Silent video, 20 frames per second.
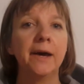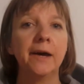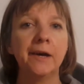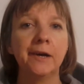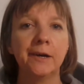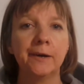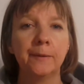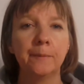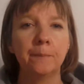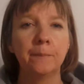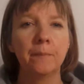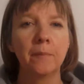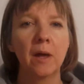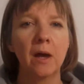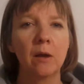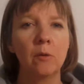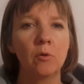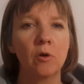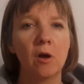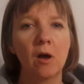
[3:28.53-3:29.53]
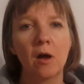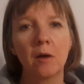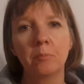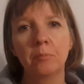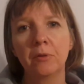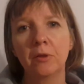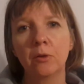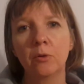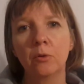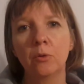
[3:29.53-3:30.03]
I will
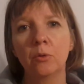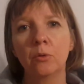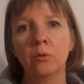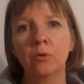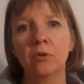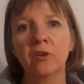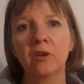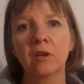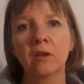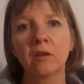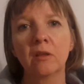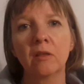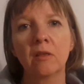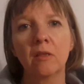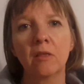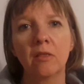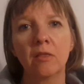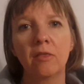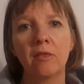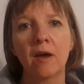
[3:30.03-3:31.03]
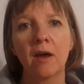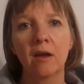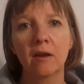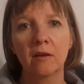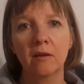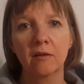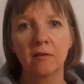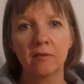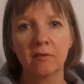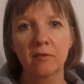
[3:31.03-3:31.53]
upload
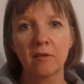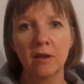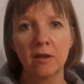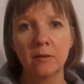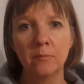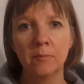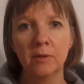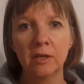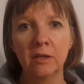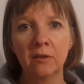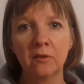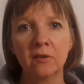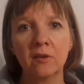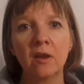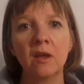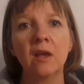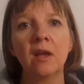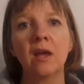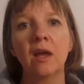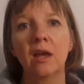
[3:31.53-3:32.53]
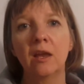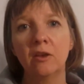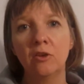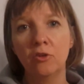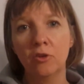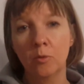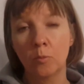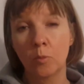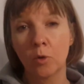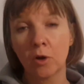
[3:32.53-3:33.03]
that assignment and
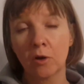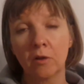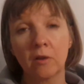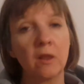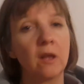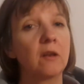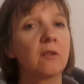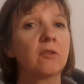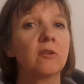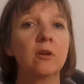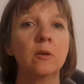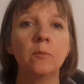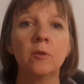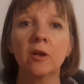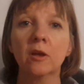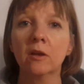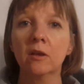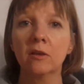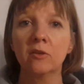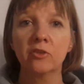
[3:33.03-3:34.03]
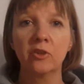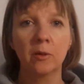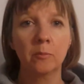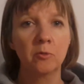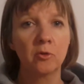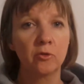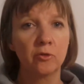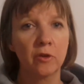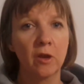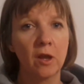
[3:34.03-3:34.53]
you can work on that. It's going to be on
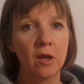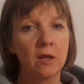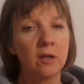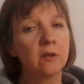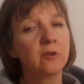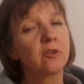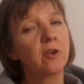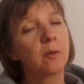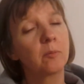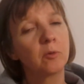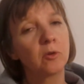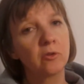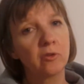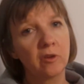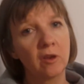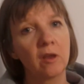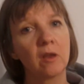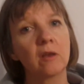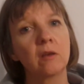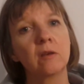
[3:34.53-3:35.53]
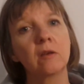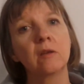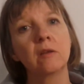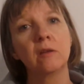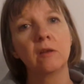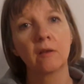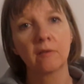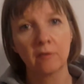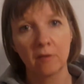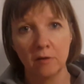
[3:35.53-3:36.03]
chapters 9 and chapters 10.
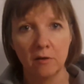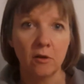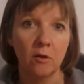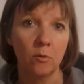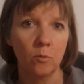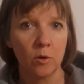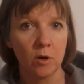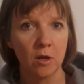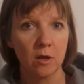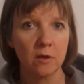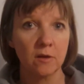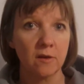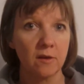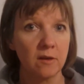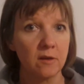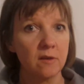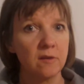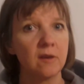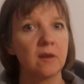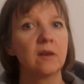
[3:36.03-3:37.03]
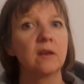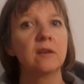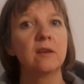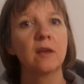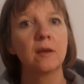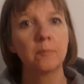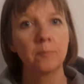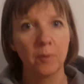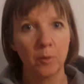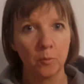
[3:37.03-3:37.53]
Yes, I know we're not done 10
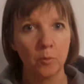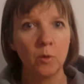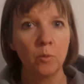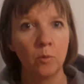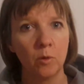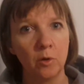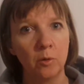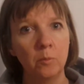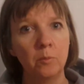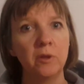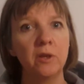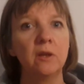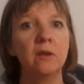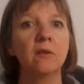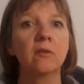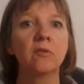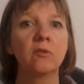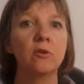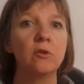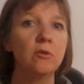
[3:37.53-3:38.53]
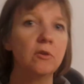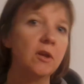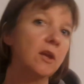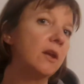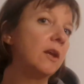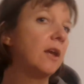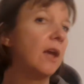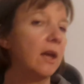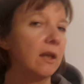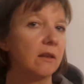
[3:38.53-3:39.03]
yet, but we will be, so you
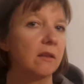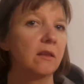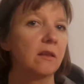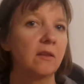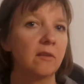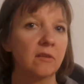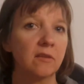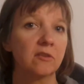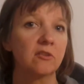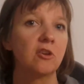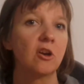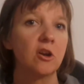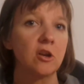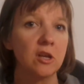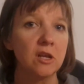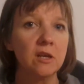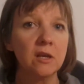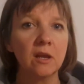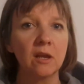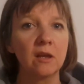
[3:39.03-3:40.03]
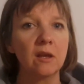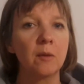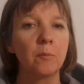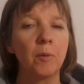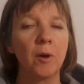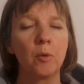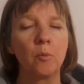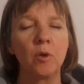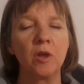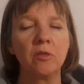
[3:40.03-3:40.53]
can at least start it and
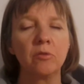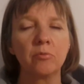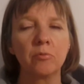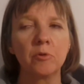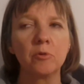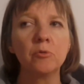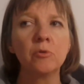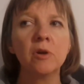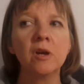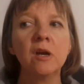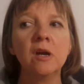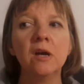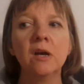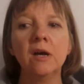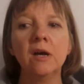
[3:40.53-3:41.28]
get partway through.